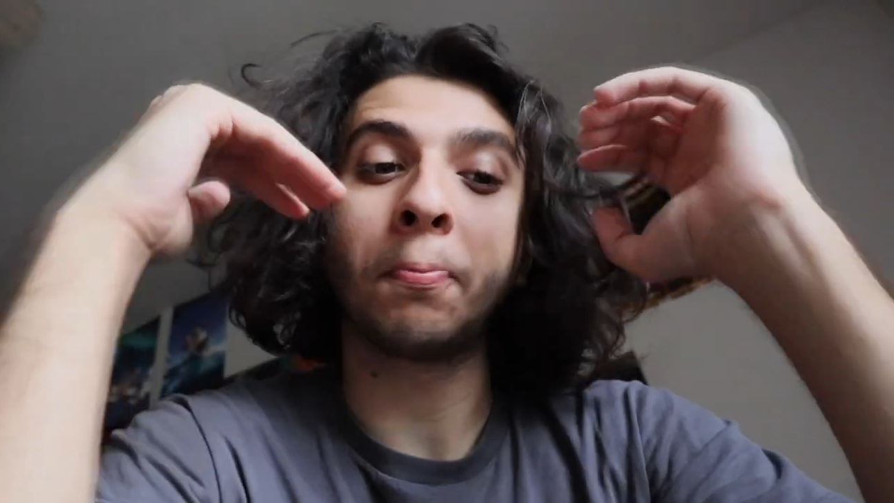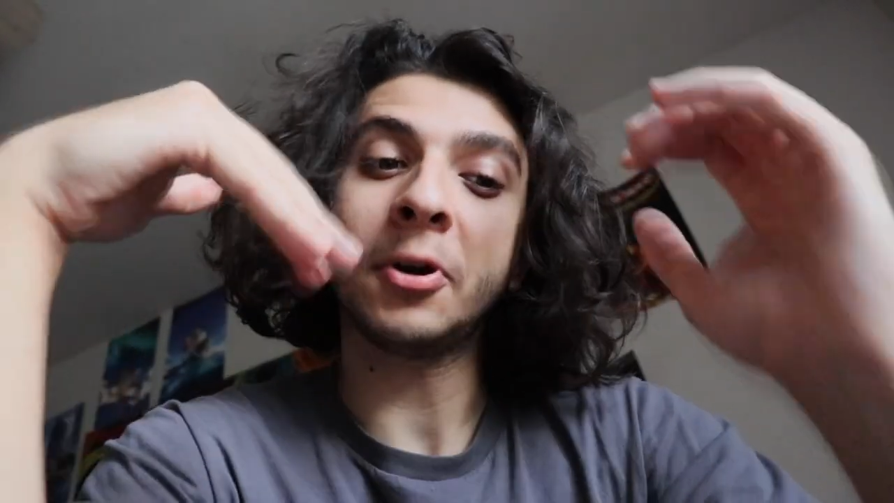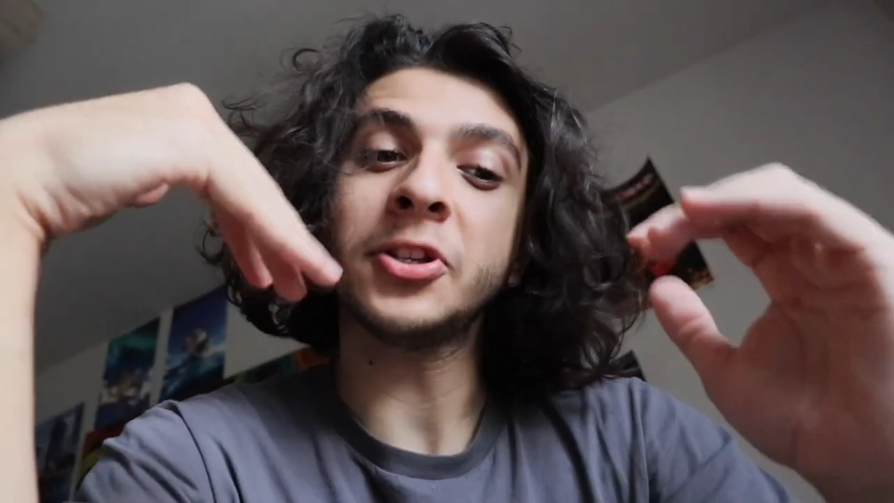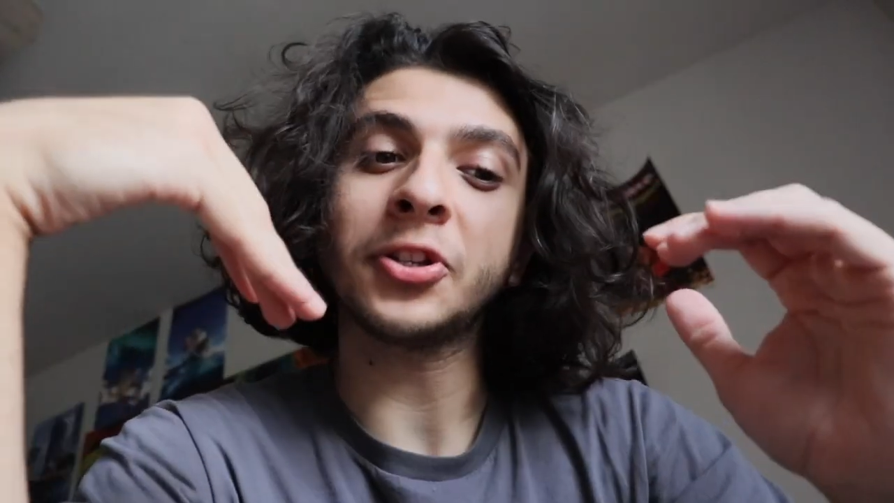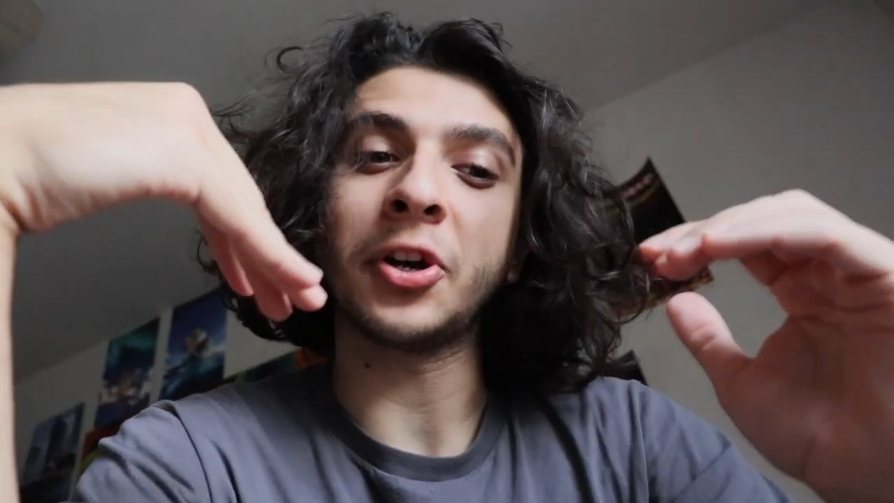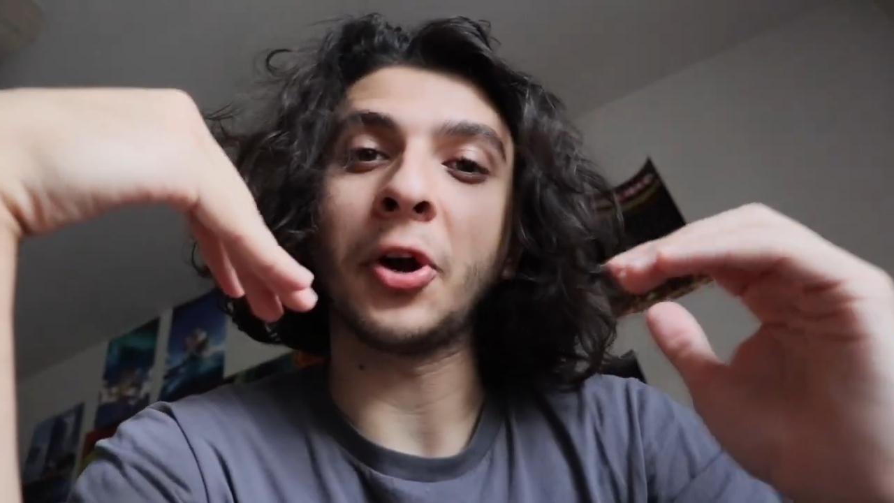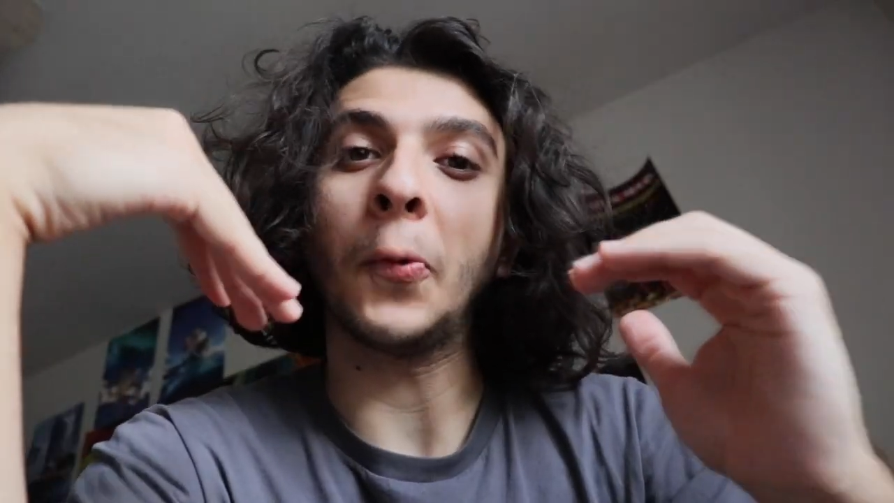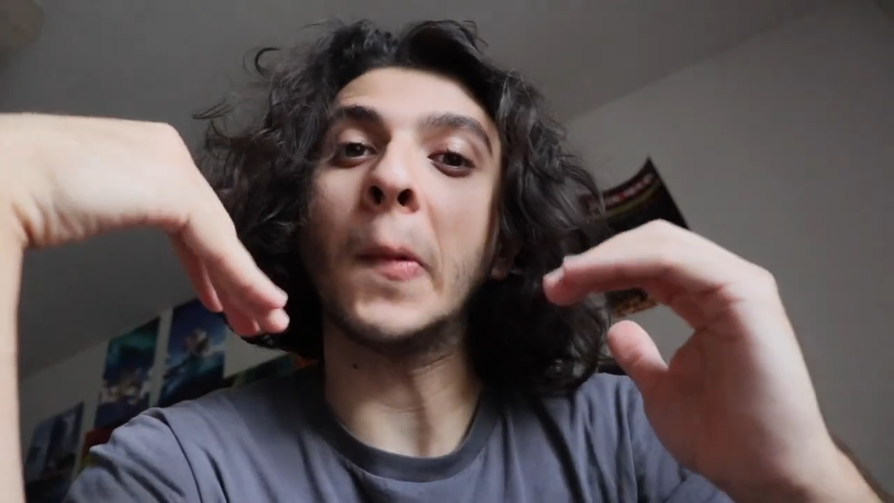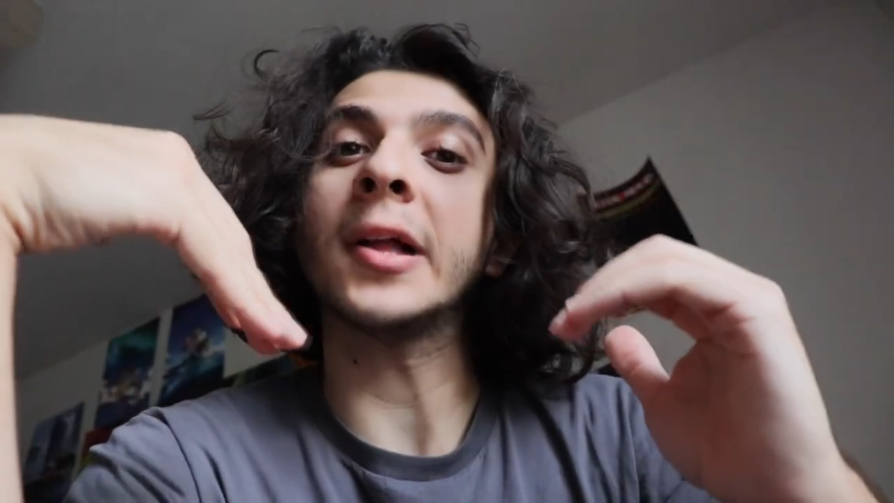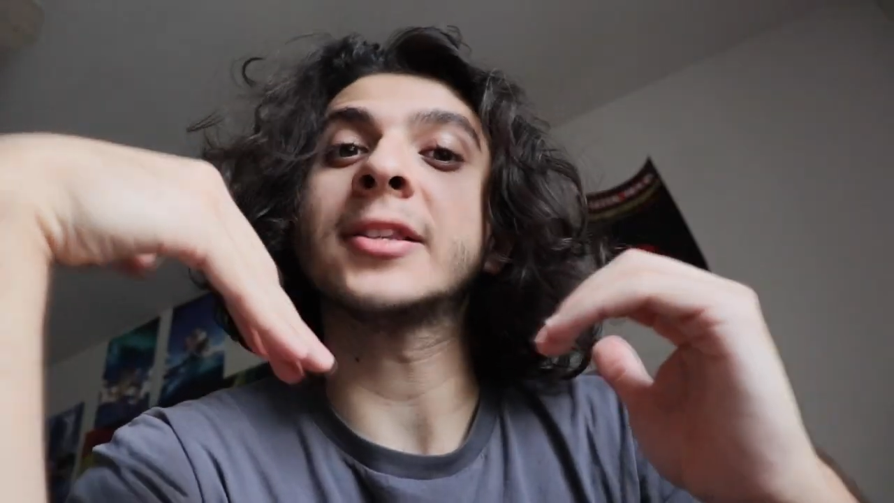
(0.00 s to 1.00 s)
Prisoner
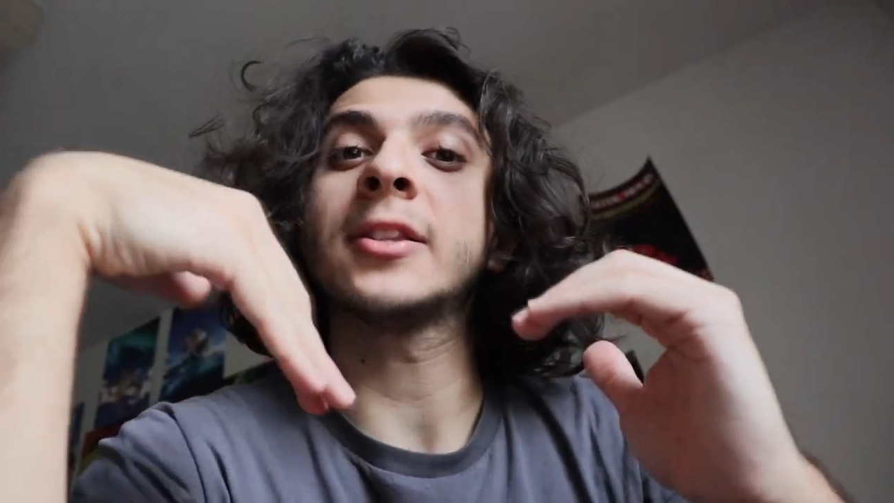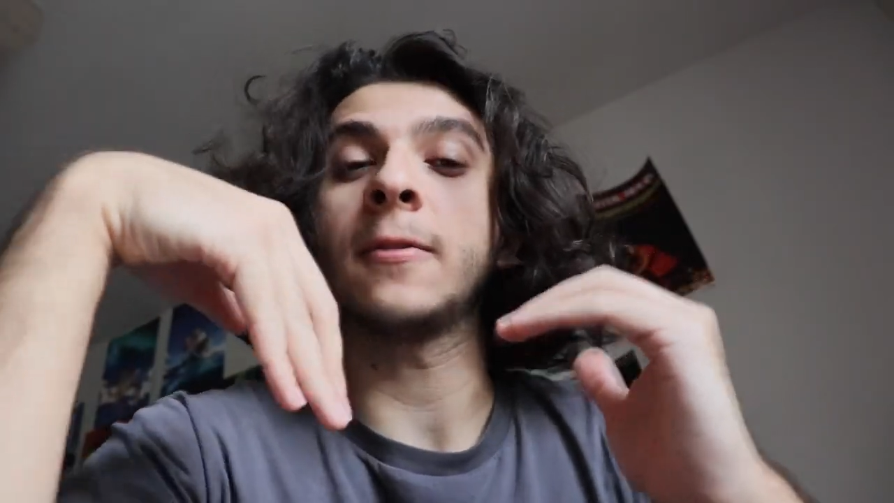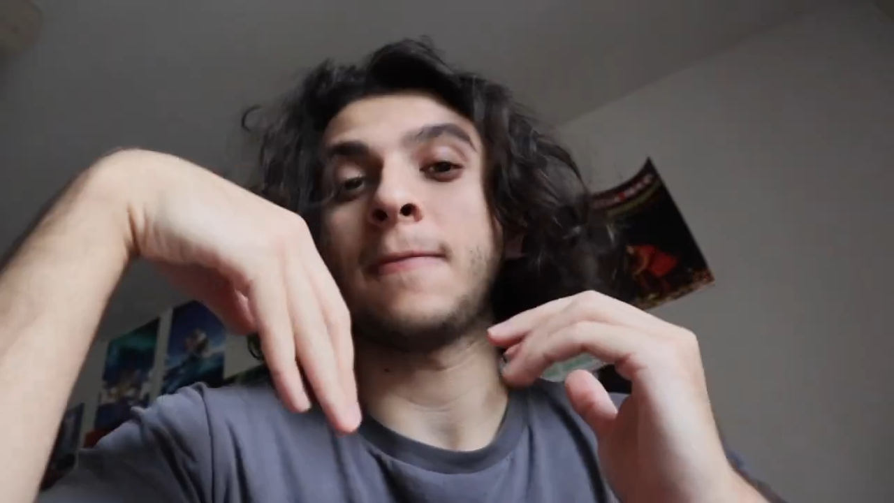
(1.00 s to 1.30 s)
wants to